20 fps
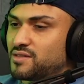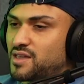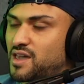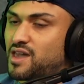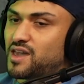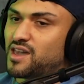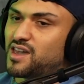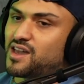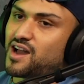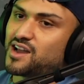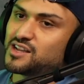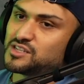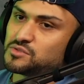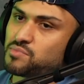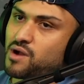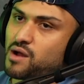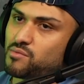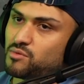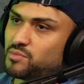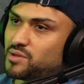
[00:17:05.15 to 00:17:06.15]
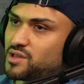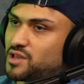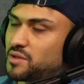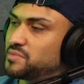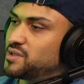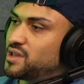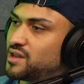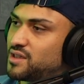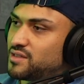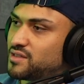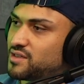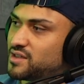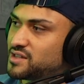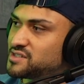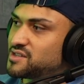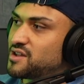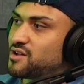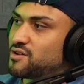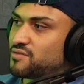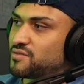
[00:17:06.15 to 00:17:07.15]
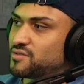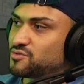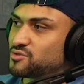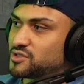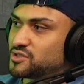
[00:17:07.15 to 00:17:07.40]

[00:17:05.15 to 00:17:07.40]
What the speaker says: the AI is probably updating itself. It's